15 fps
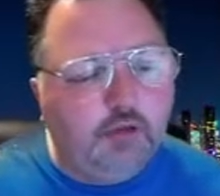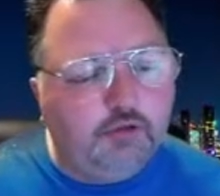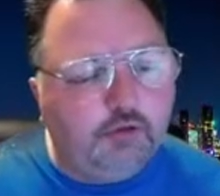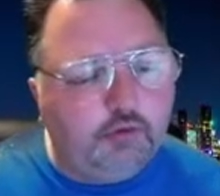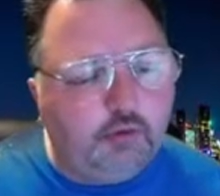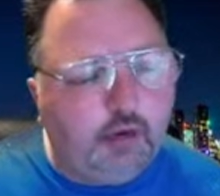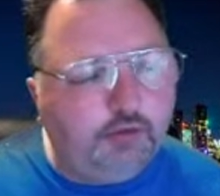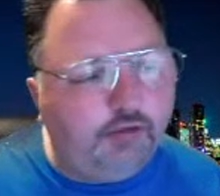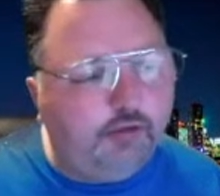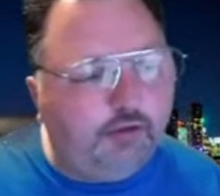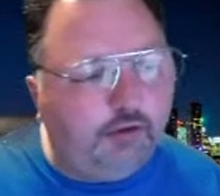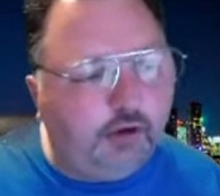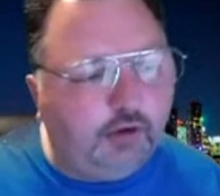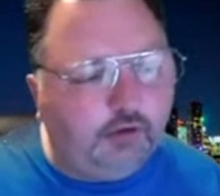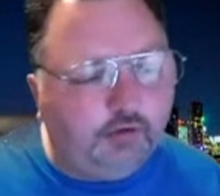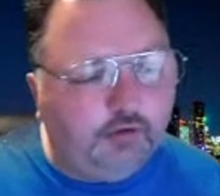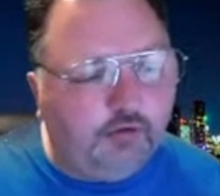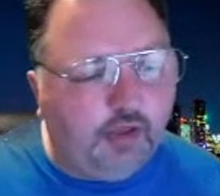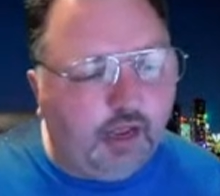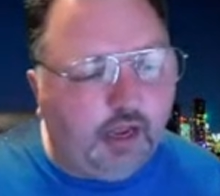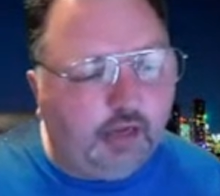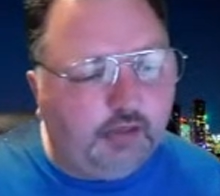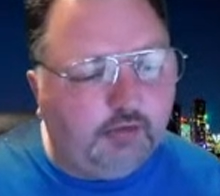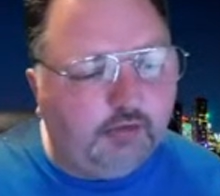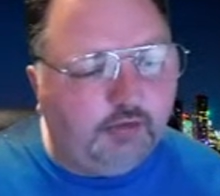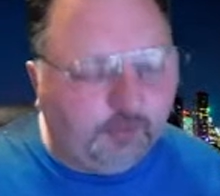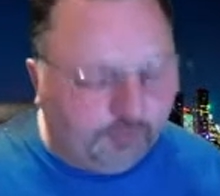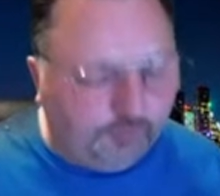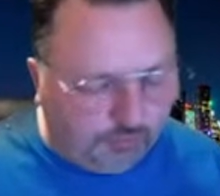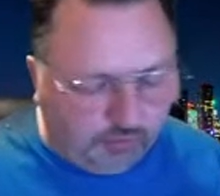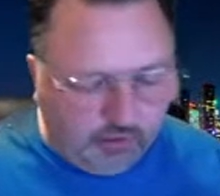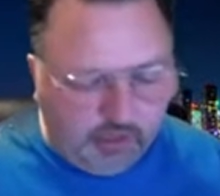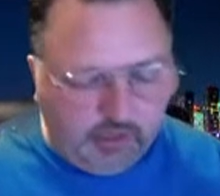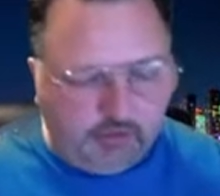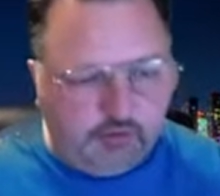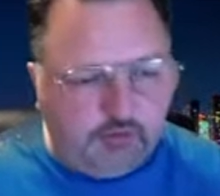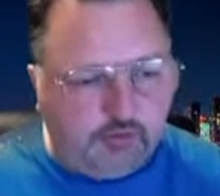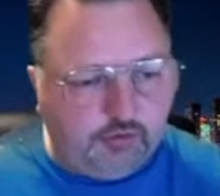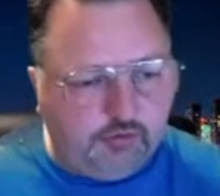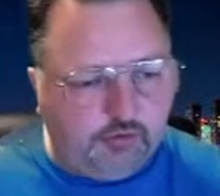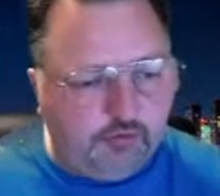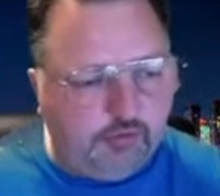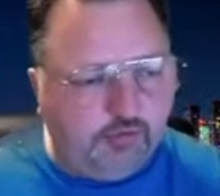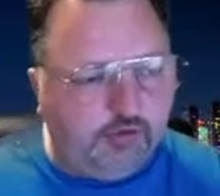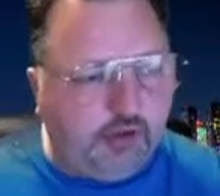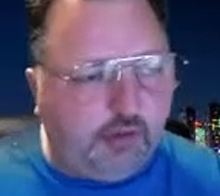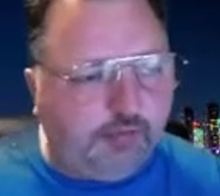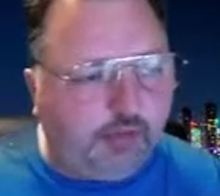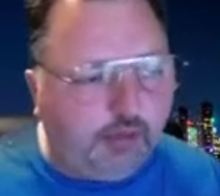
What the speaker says: So Crescent Dark Designs is brand new to Superchat,